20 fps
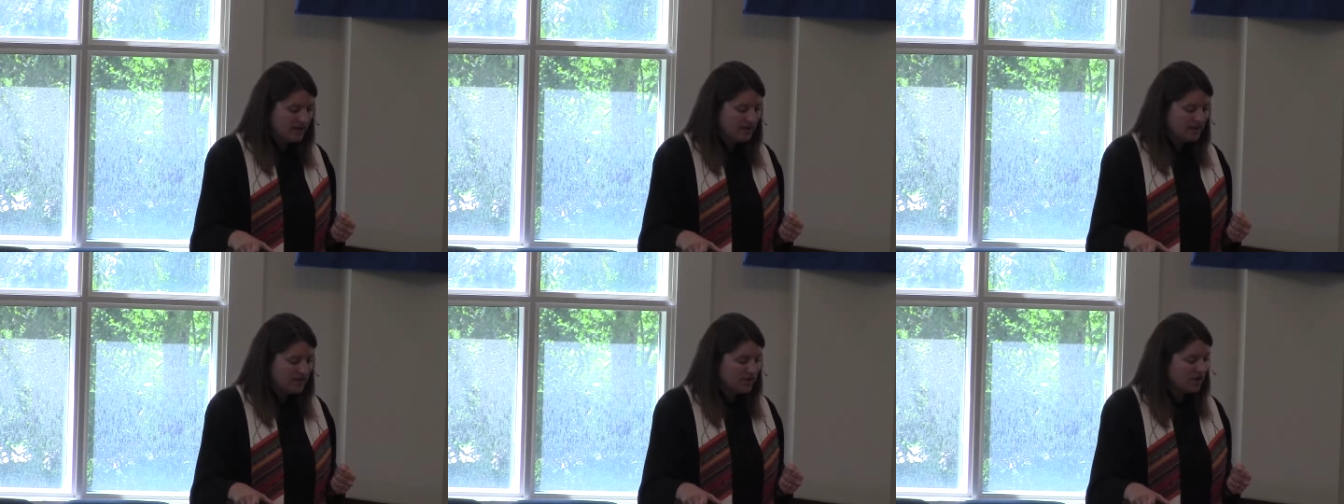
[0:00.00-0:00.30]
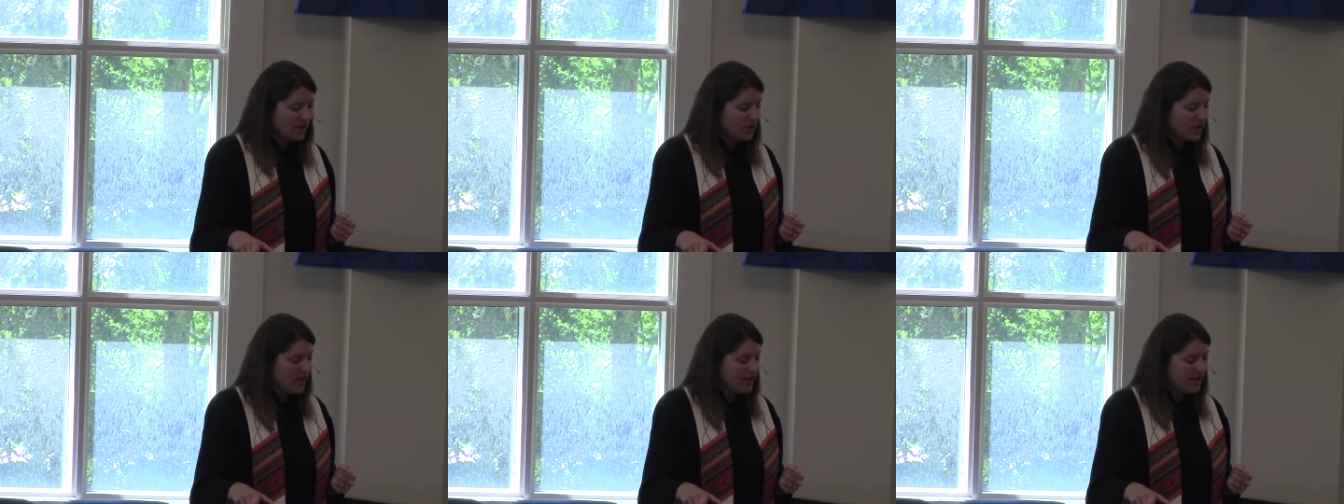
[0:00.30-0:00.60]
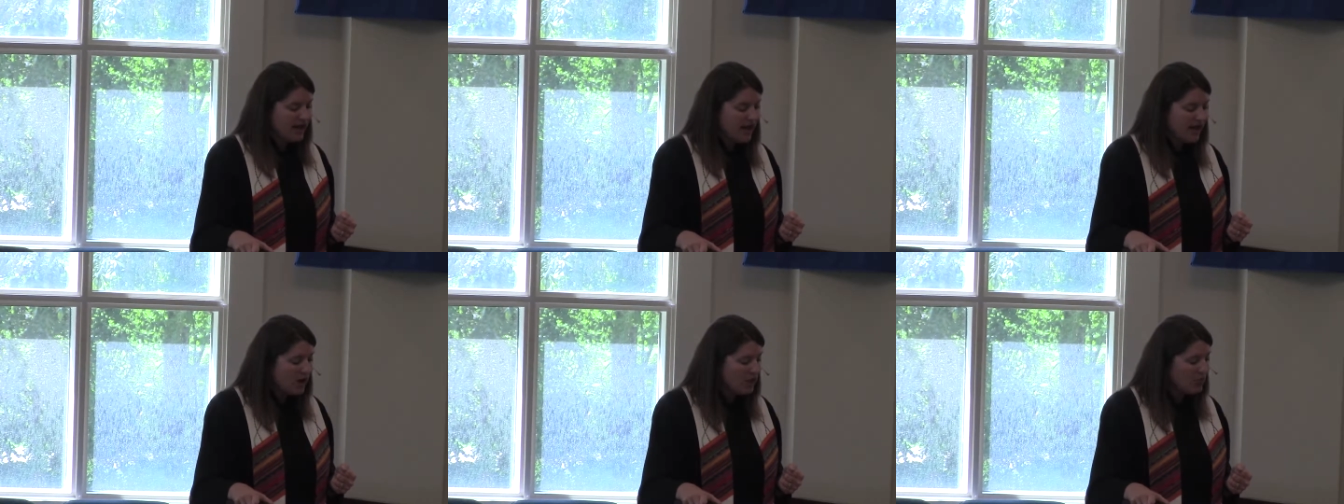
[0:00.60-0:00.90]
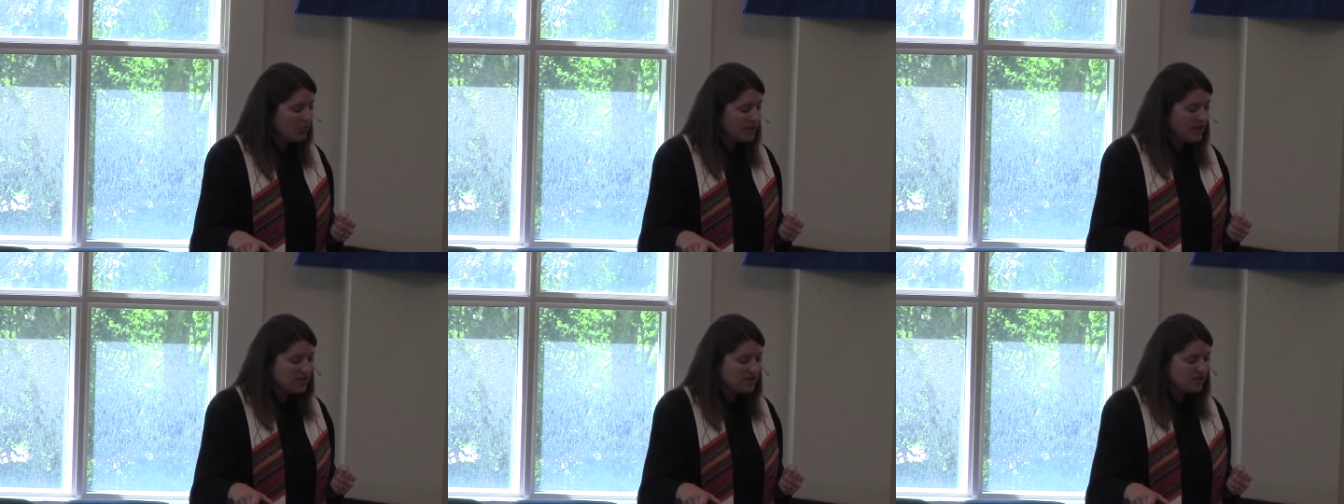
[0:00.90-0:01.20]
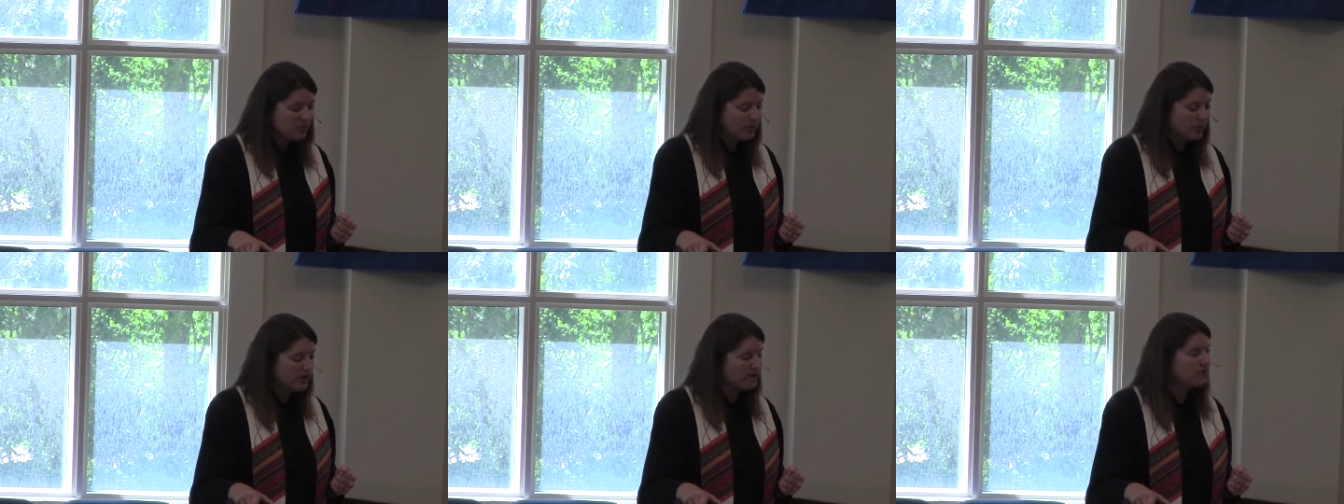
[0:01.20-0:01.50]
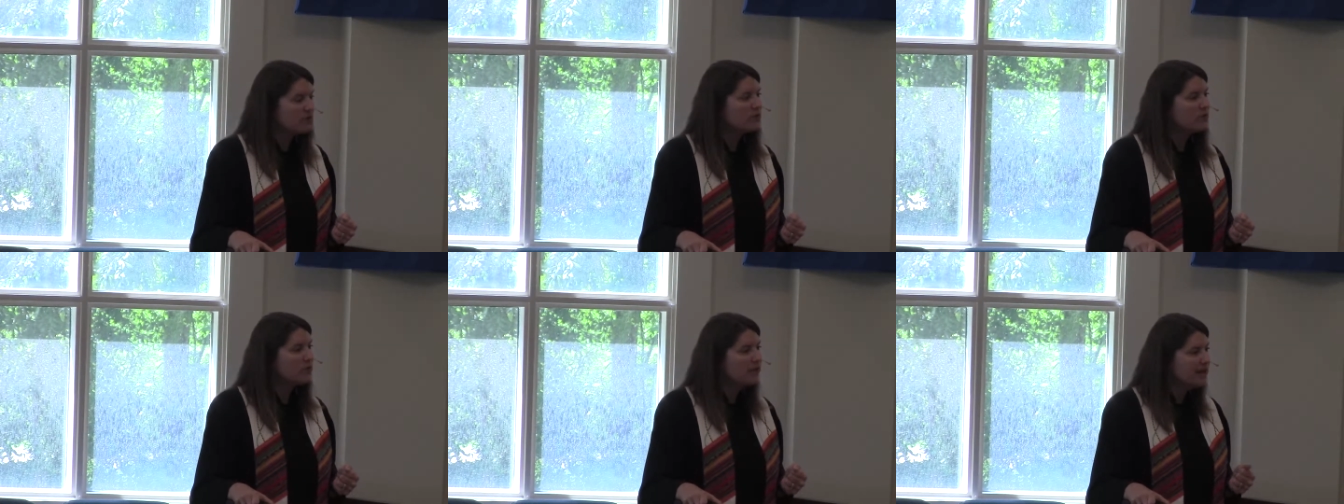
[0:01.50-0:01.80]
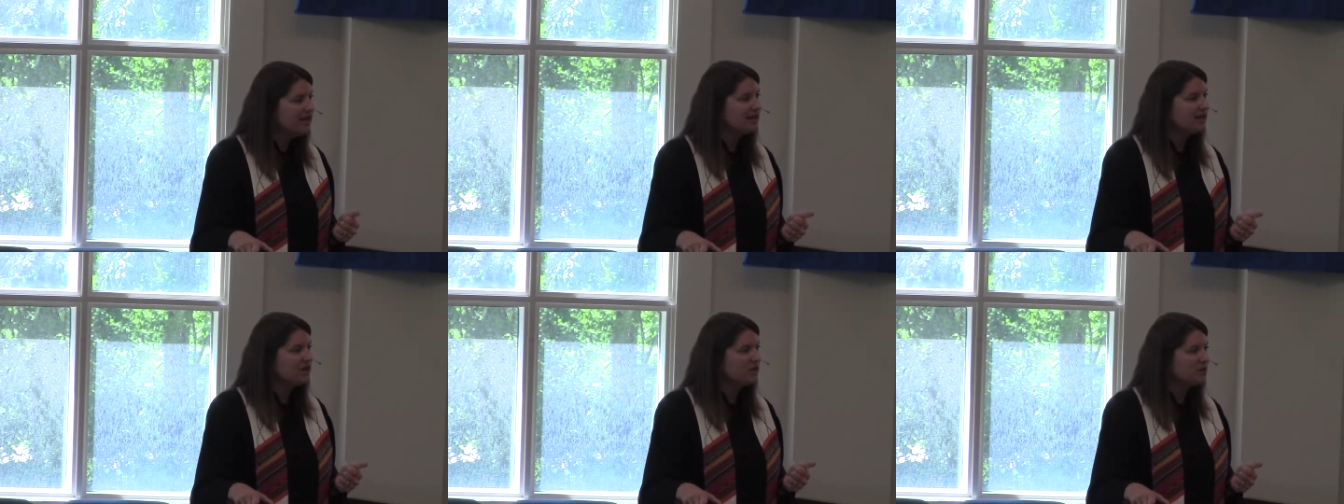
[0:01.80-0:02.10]
Dear God, help me to bring
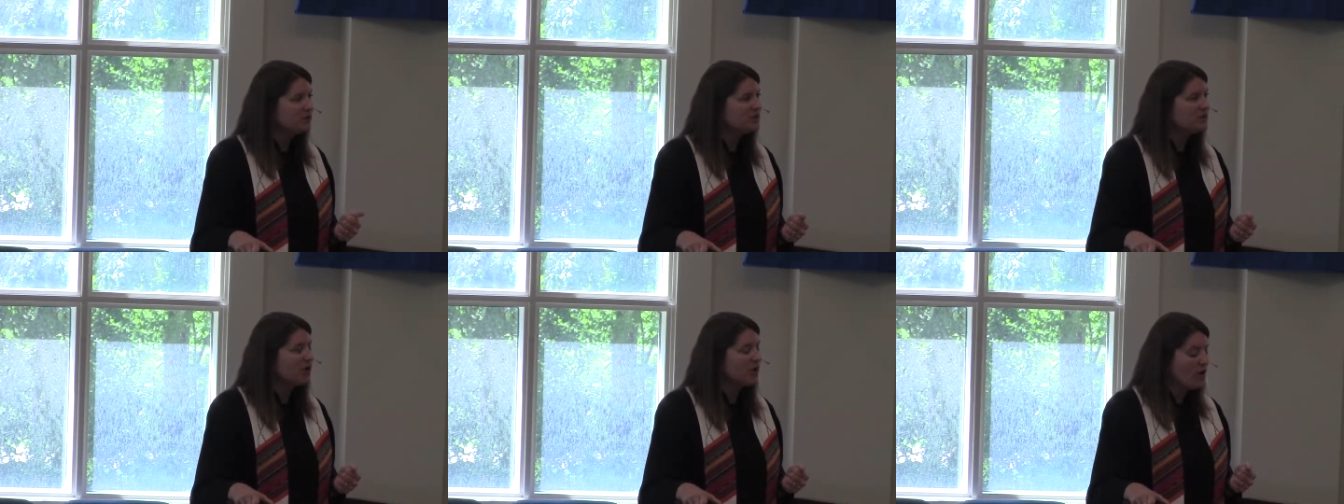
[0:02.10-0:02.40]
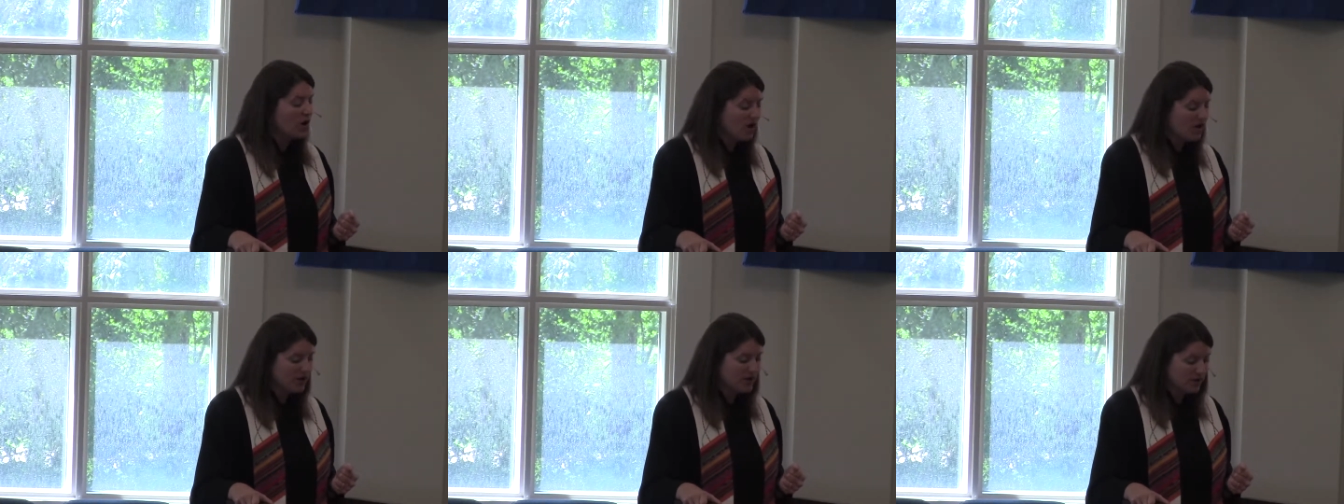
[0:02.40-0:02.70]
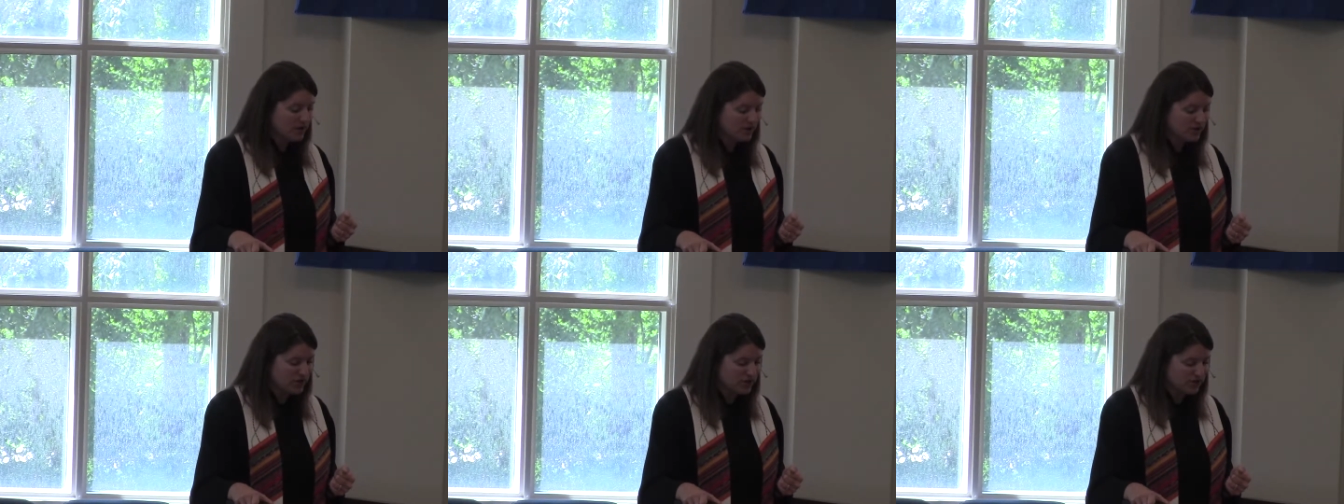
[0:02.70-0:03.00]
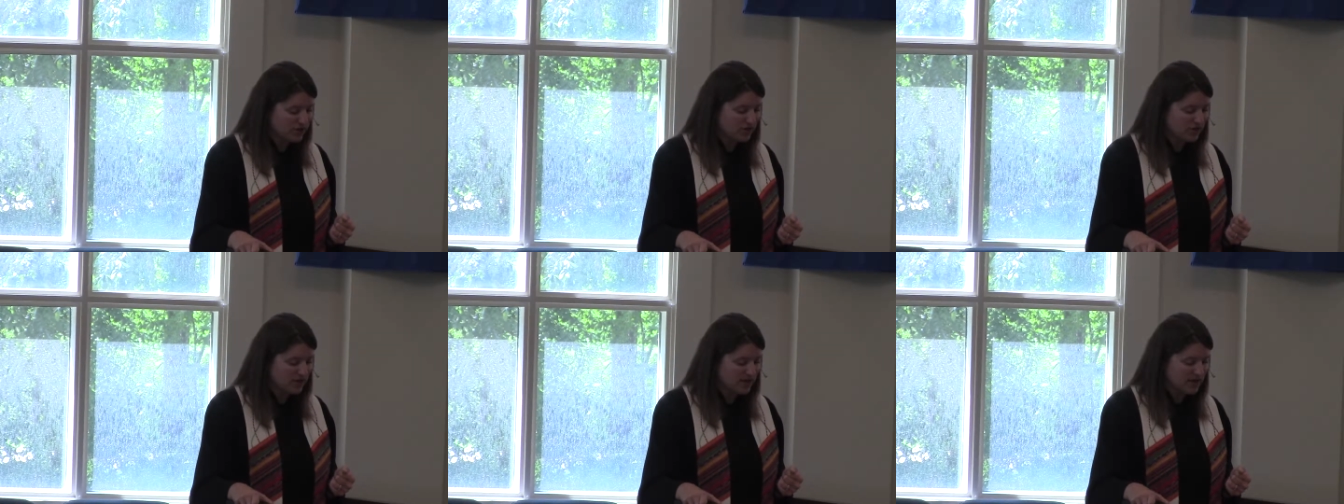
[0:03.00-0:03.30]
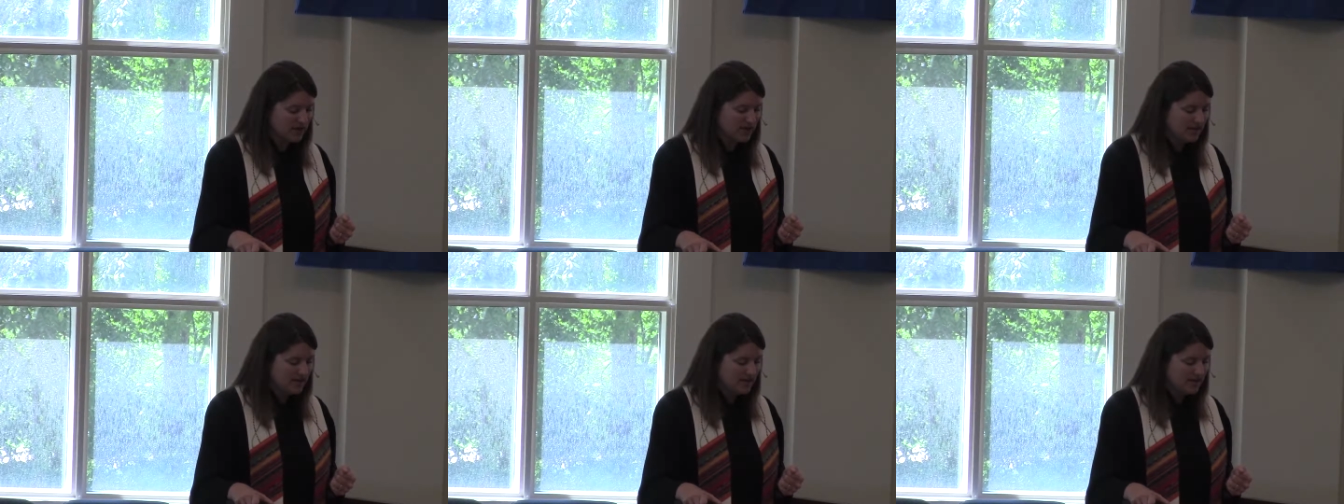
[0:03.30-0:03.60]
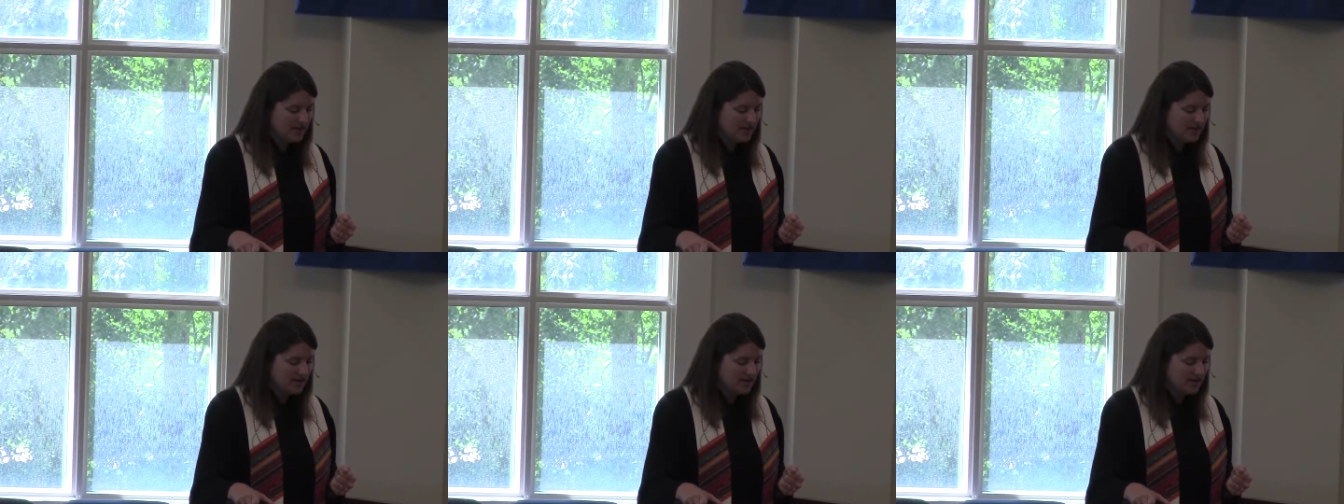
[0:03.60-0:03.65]
freedom to all your children.